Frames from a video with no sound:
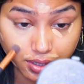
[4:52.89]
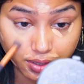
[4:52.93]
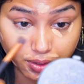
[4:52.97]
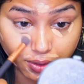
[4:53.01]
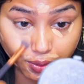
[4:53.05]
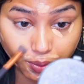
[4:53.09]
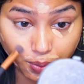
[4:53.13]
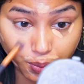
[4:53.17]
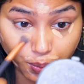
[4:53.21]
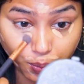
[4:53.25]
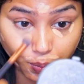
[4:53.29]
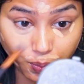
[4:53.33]

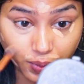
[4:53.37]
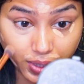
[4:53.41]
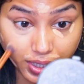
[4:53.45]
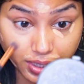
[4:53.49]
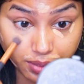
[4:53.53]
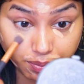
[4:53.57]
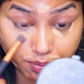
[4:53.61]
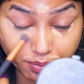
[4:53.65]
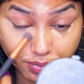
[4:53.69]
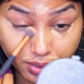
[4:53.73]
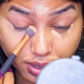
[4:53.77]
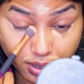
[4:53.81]
Now
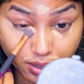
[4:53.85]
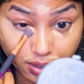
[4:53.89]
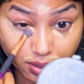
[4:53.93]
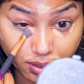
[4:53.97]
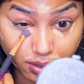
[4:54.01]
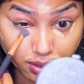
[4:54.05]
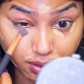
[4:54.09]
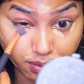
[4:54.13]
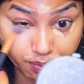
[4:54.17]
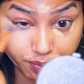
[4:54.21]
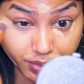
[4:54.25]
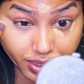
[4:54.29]
one
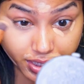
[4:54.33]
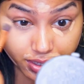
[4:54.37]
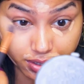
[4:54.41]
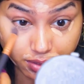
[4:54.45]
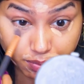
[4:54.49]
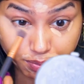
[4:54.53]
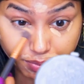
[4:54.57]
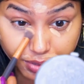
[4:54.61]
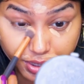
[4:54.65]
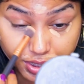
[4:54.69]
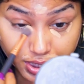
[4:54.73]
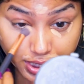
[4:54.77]

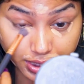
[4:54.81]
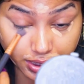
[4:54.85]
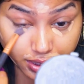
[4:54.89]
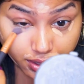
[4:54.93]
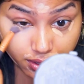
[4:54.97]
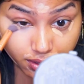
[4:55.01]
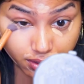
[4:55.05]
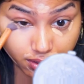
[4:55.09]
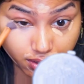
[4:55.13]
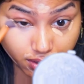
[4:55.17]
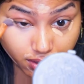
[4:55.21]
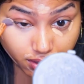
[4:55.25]
makeup brush, I
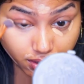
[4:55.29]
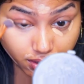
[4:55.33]
think